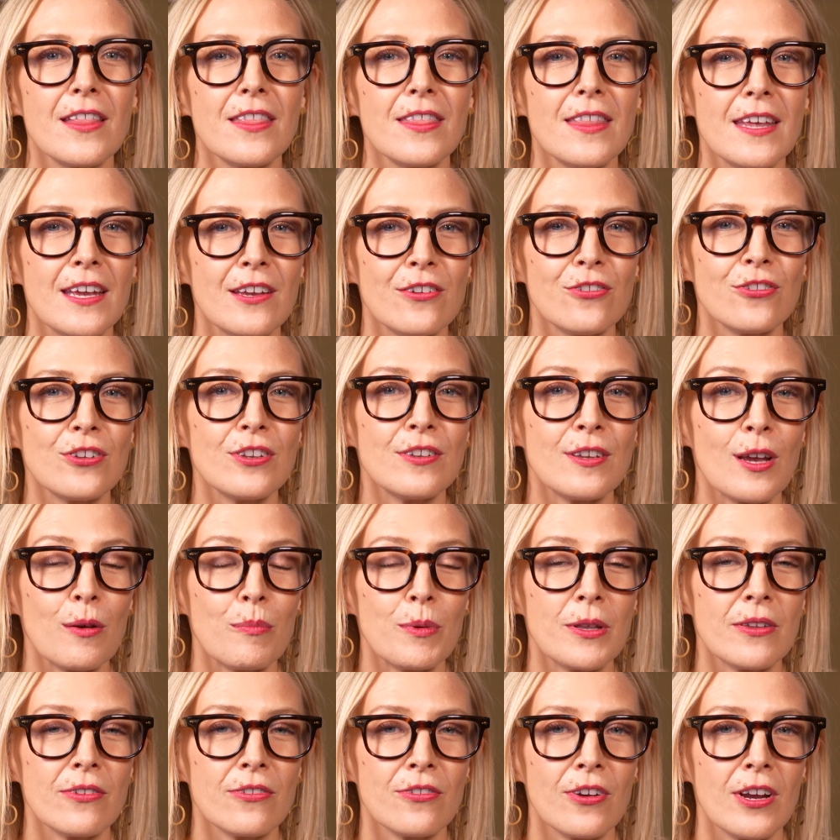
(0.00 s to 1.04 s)
They should
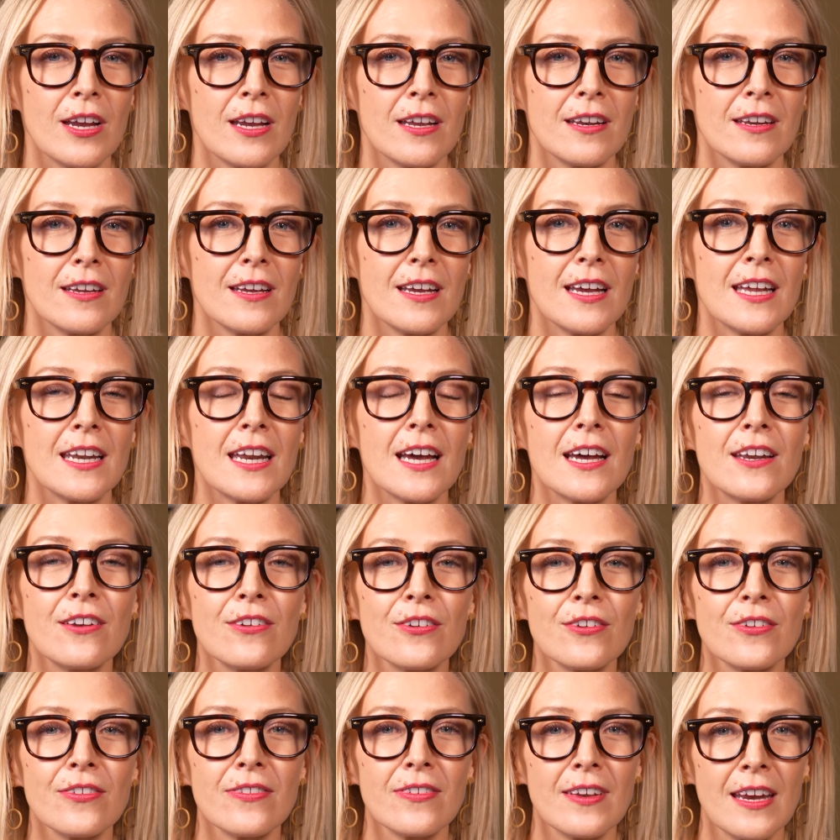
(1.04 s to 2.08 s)
demonstrate an
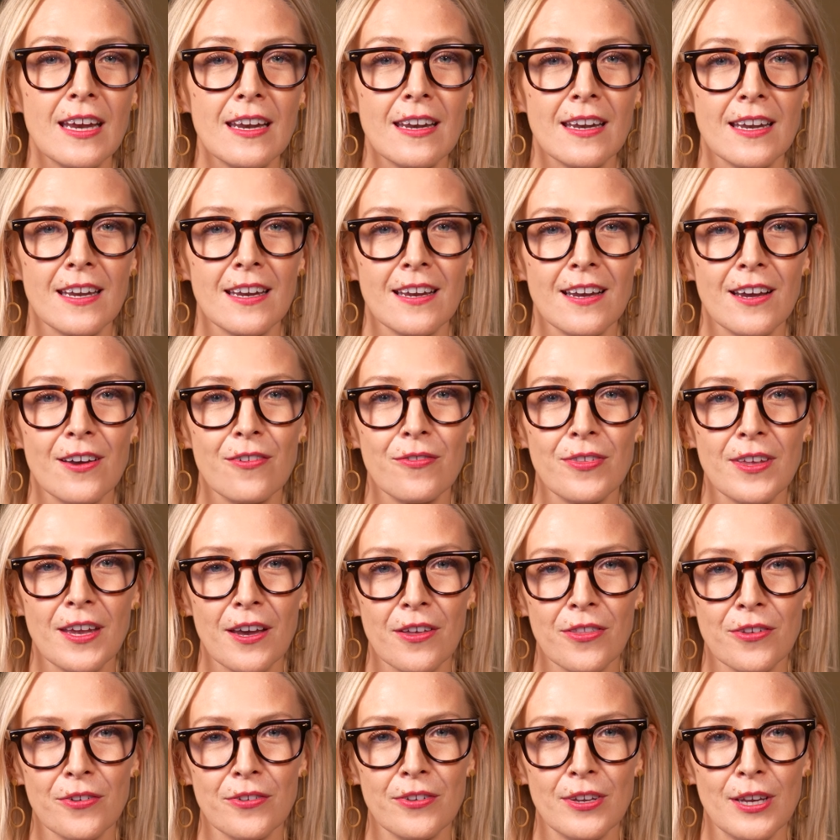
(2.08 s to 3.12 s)
understanding of the
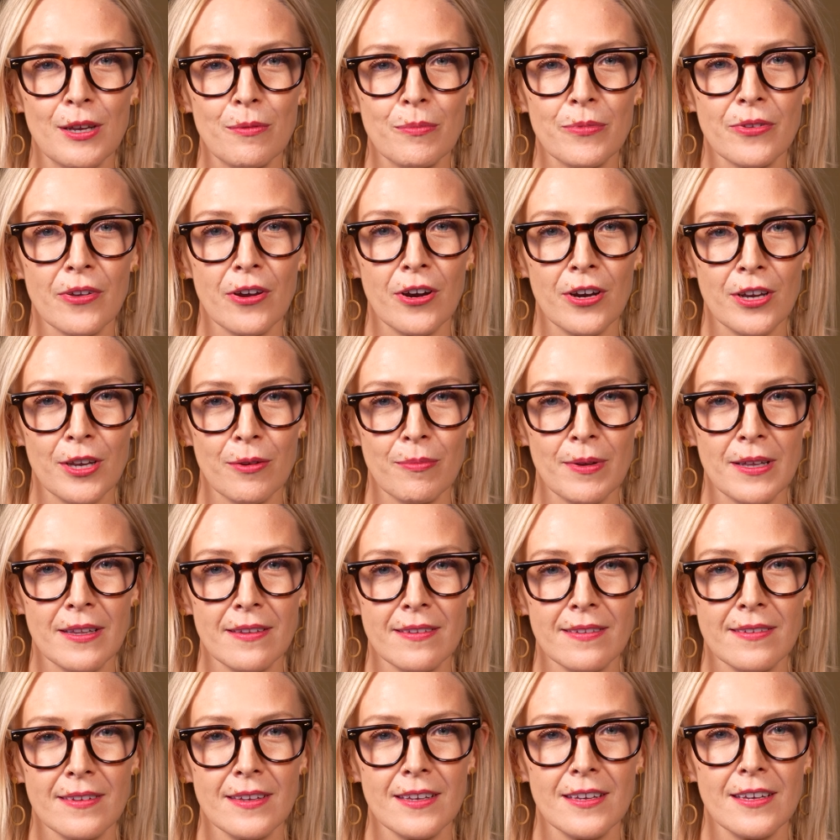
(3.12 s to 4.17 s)
other team's
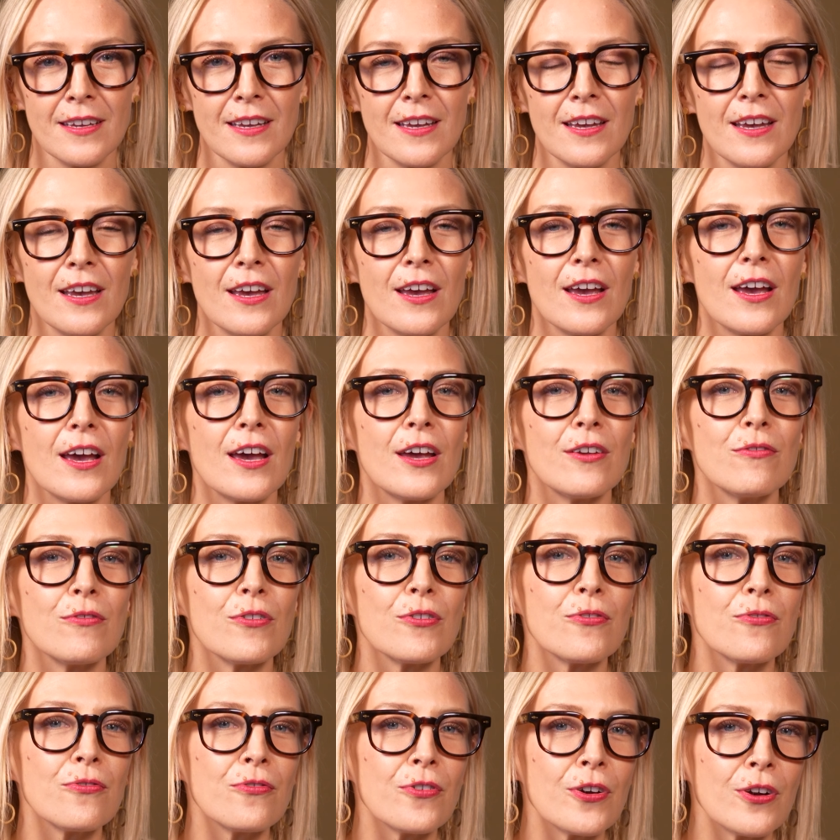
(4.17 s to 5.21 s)
arguments and
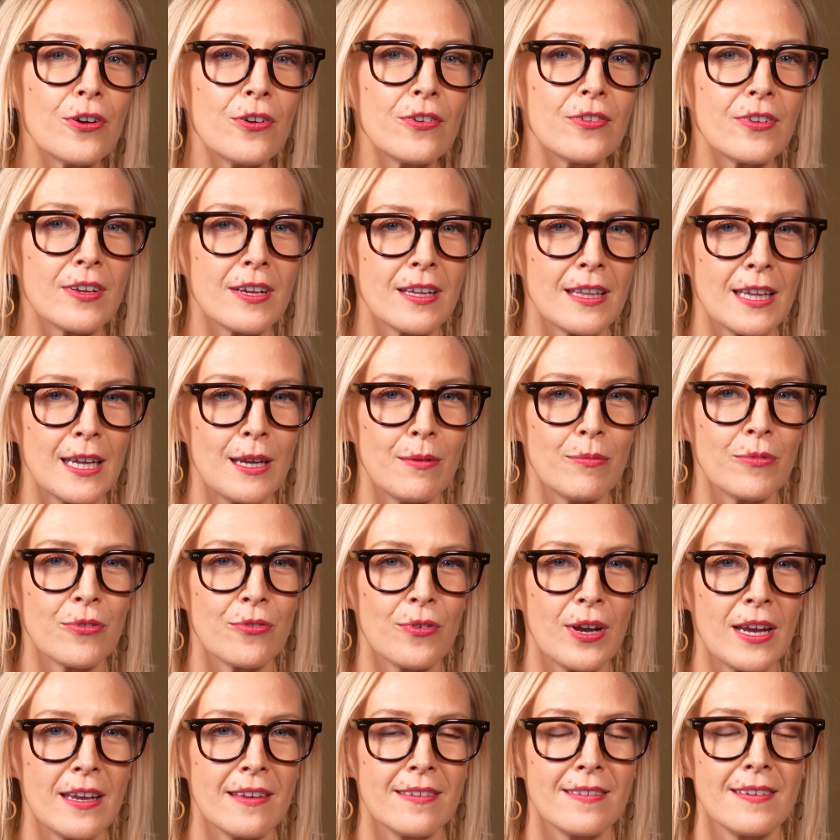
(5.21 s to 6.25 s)
refer to claims
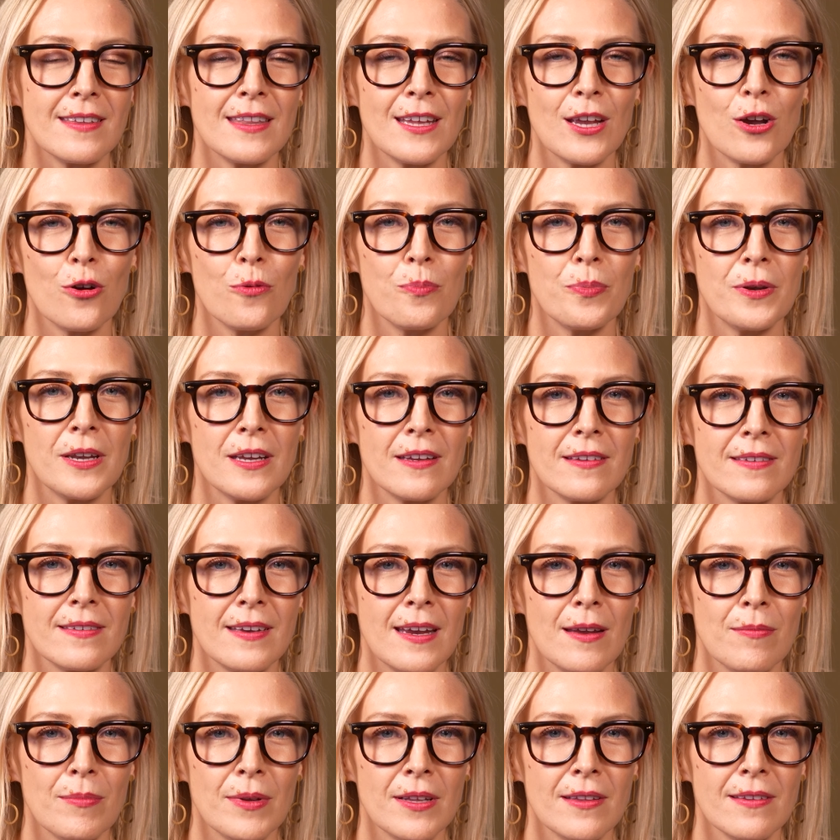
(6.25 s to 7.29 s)
raised in the opening
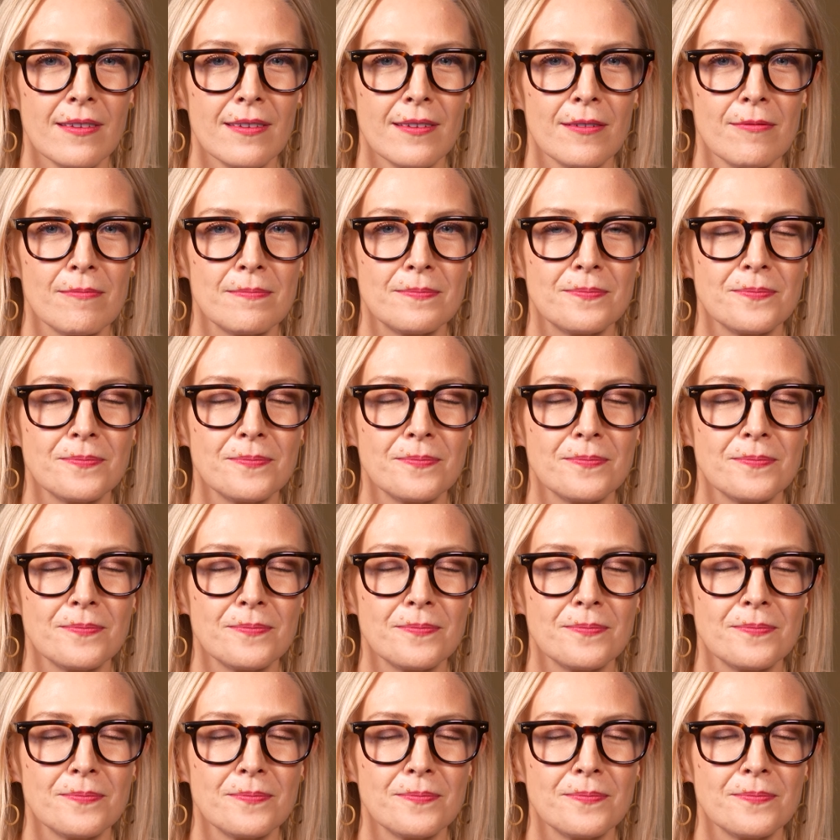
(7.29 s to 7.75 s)
statements.